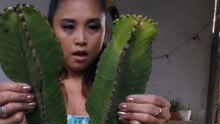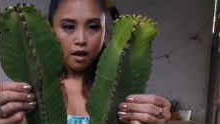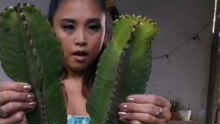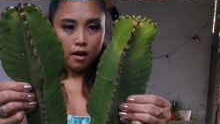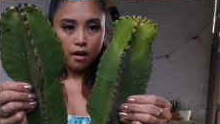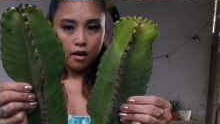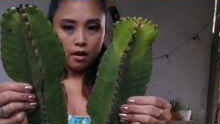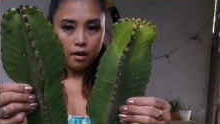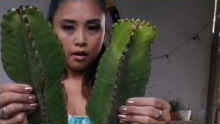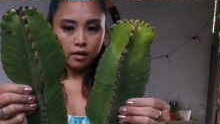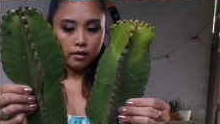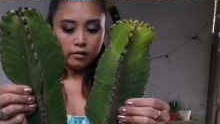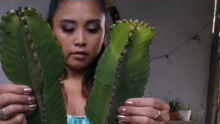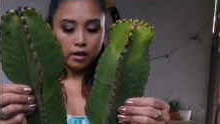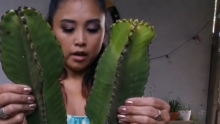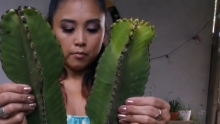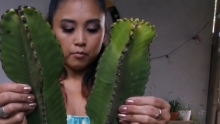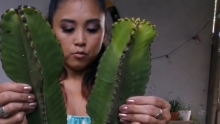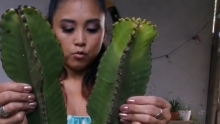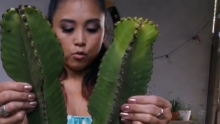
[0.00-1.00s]
And
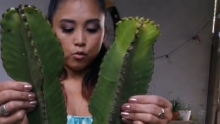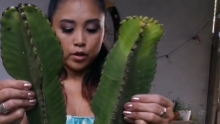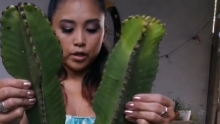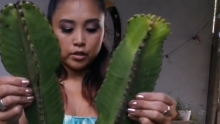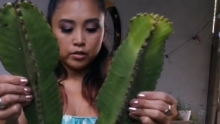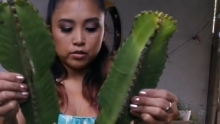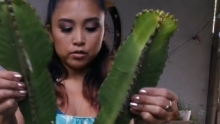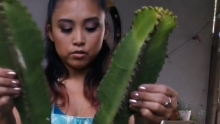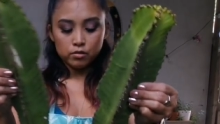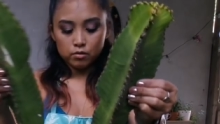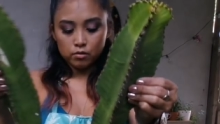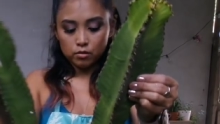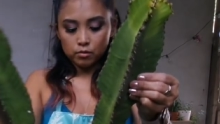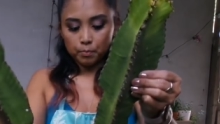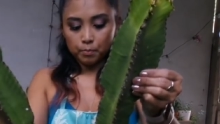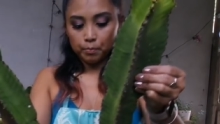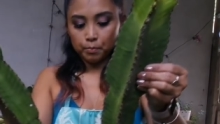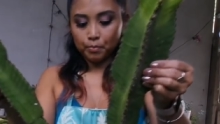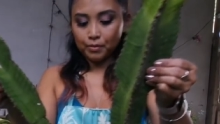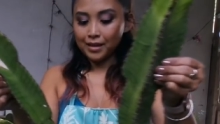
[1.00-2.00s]
I'm going to
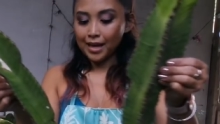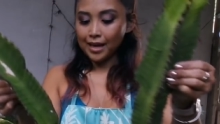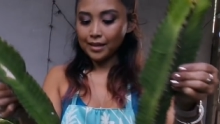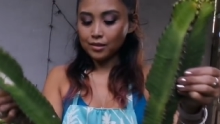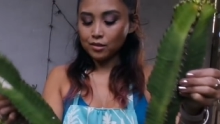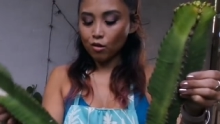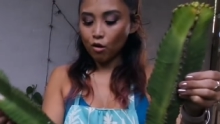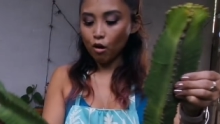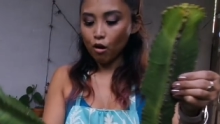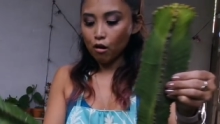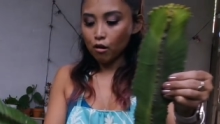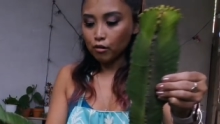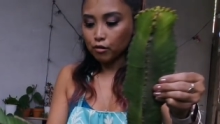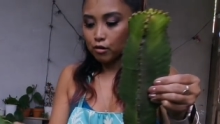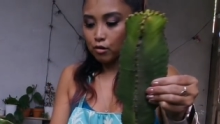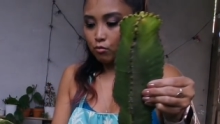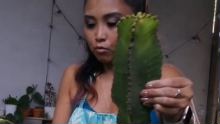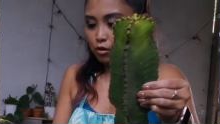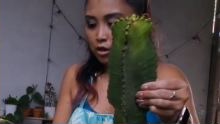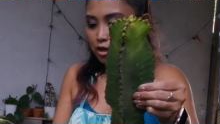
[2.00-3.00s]
plant all
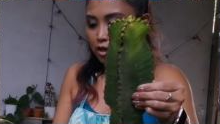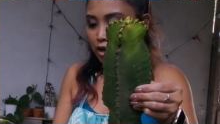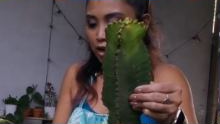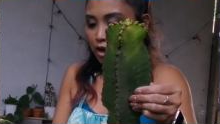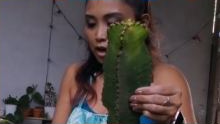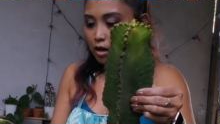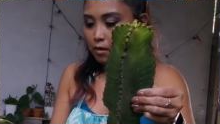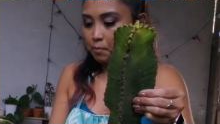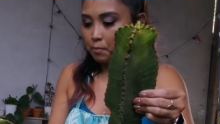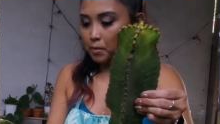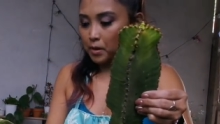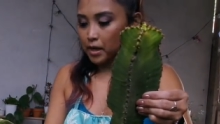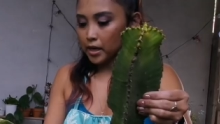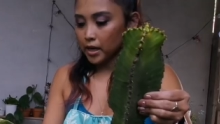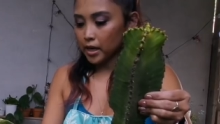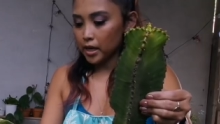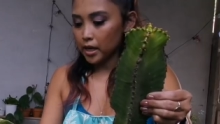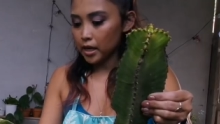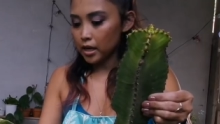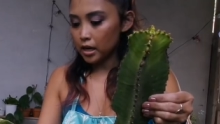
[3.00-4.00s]
three up
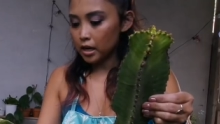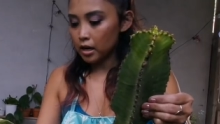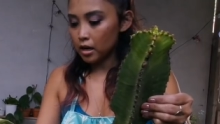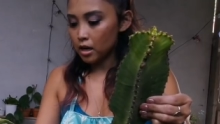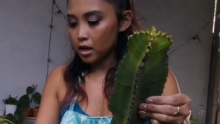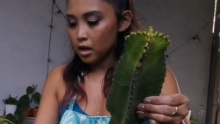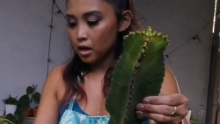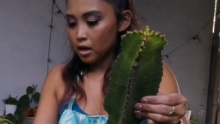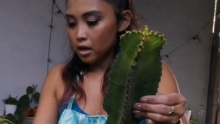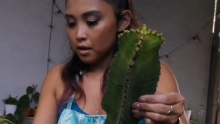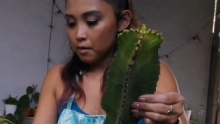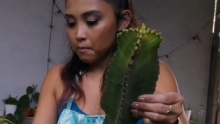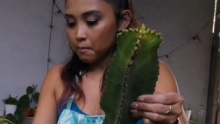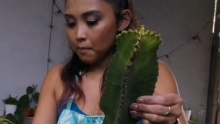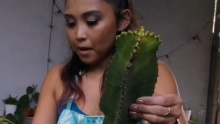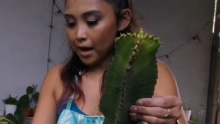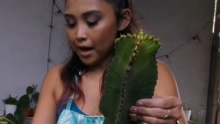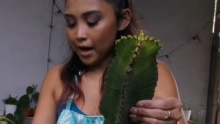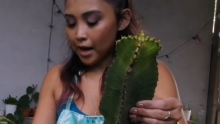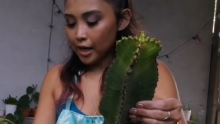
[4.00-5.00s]
in
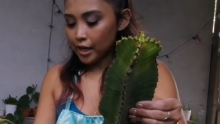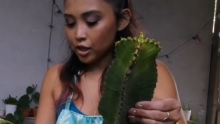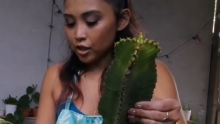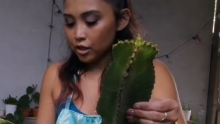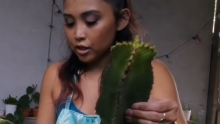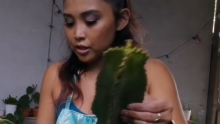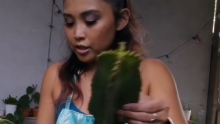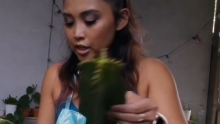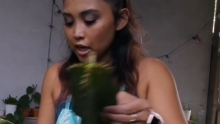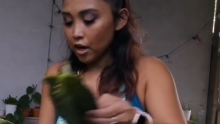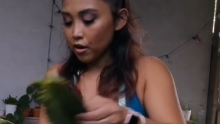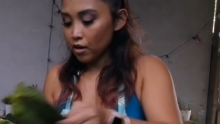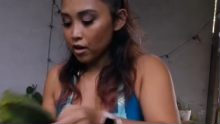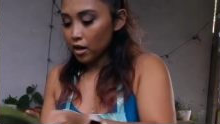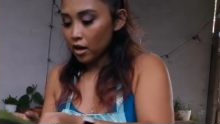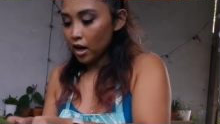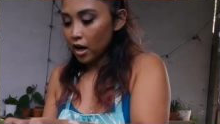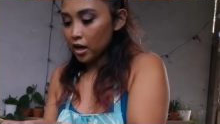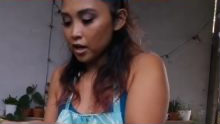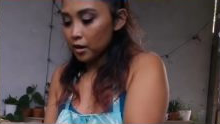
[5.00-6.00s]
my
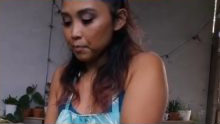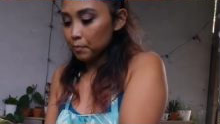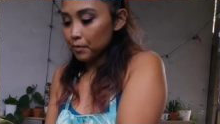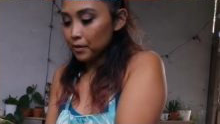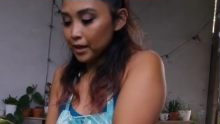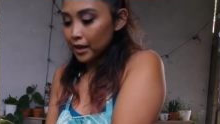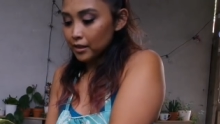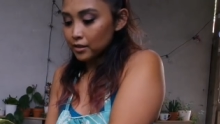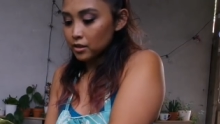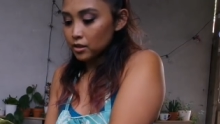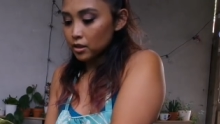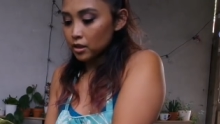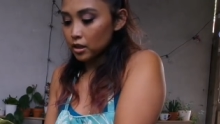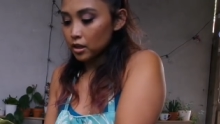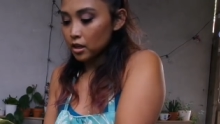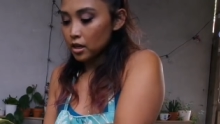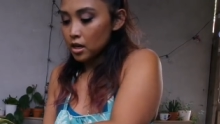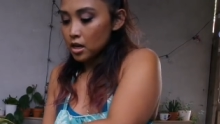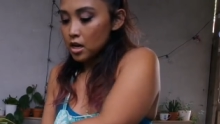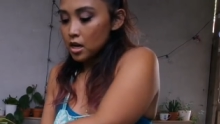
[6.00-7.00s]
terracotta
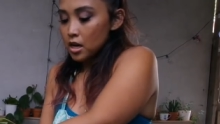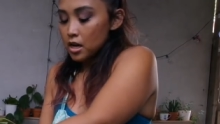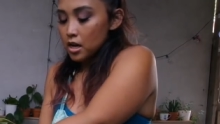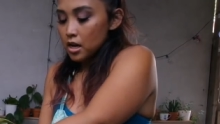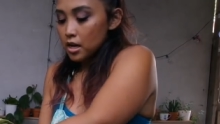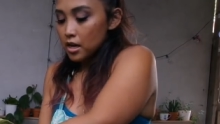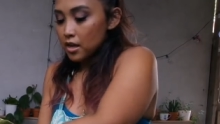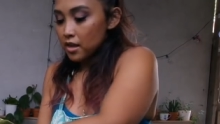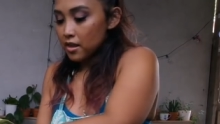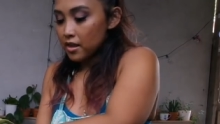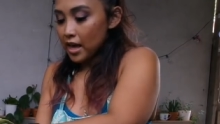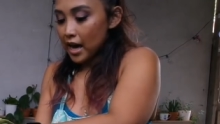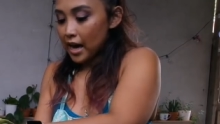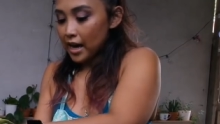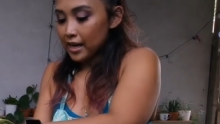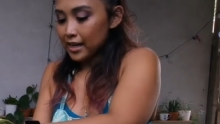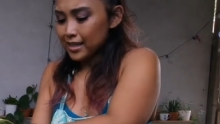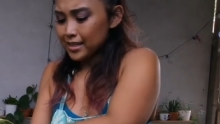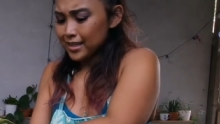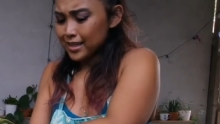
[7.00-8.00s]
planter
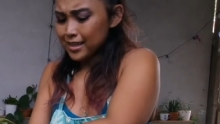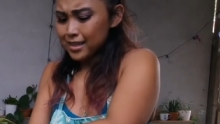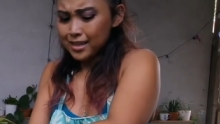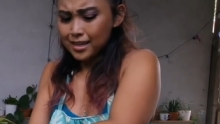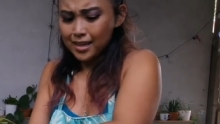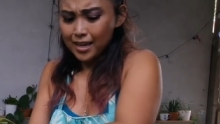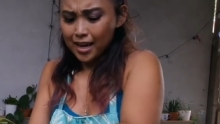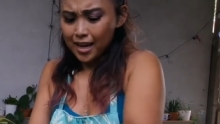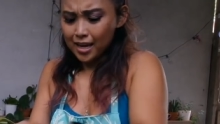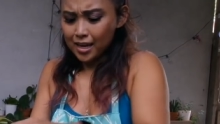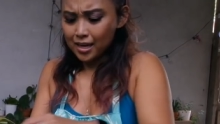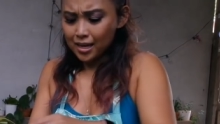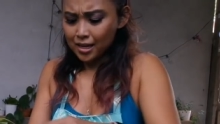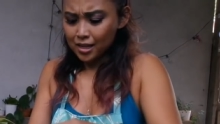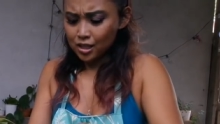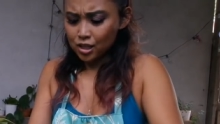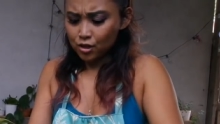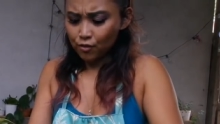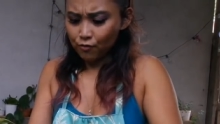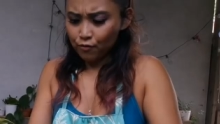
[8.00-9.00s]
that is, I think, an
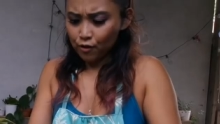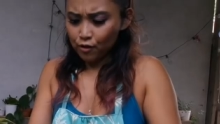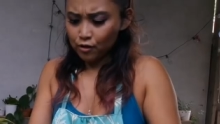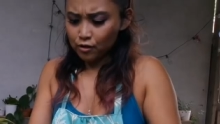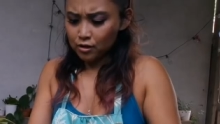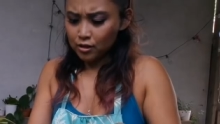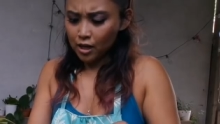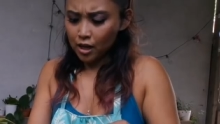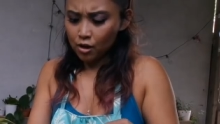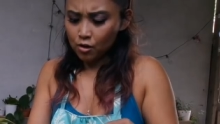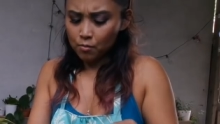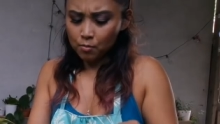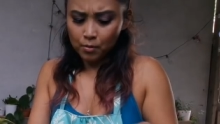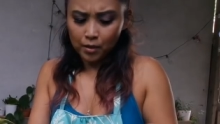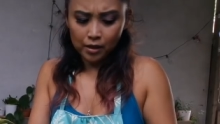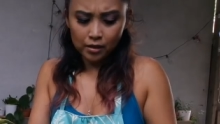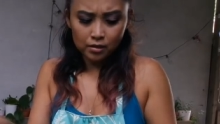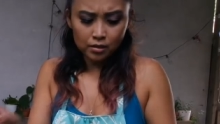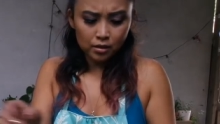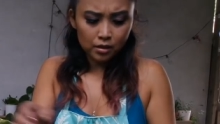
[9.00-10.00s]
8-inch fern style
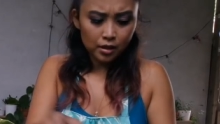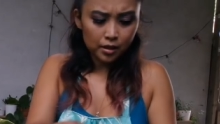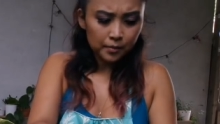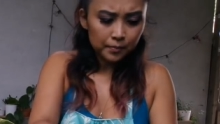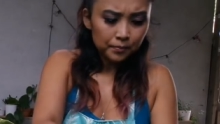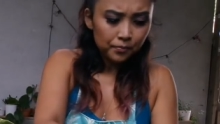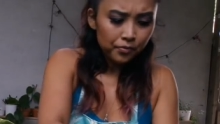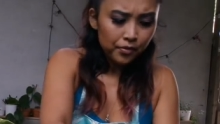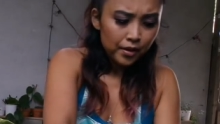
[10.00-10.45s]
planter.